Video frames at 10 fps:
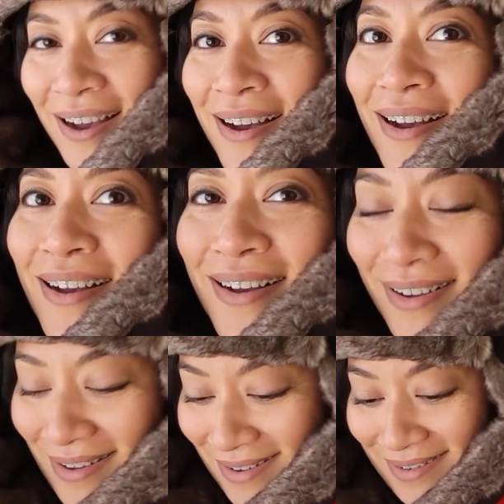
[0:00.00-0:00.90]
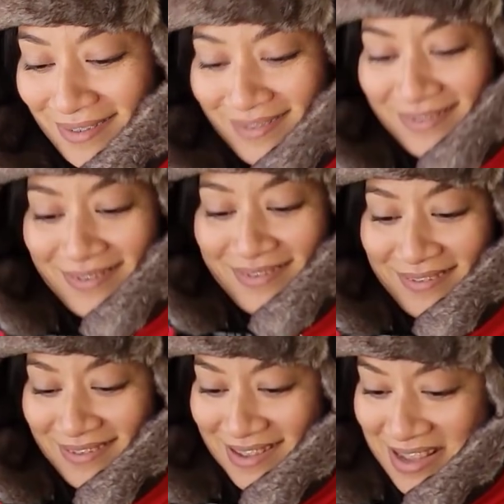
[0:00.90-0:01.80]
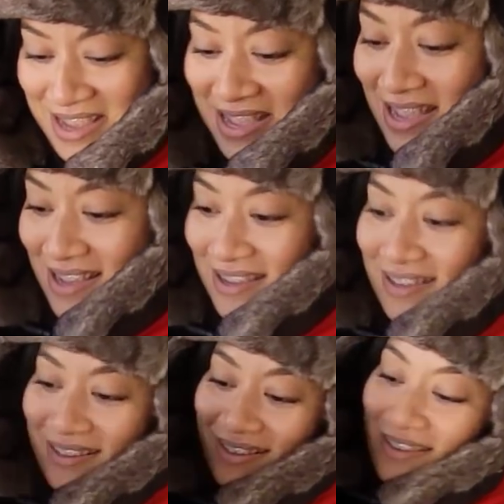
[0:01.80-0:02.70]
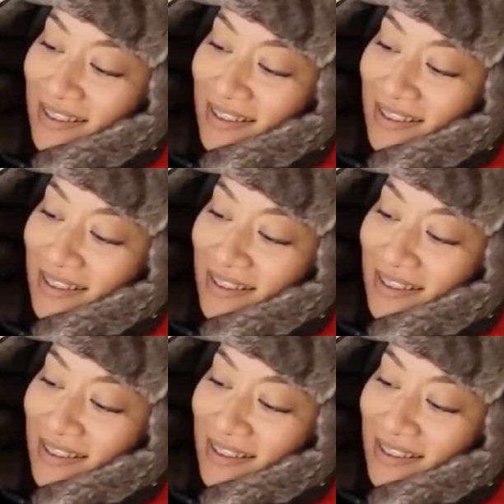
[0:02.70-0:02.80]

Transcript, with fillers: so that means so are you. Oh, another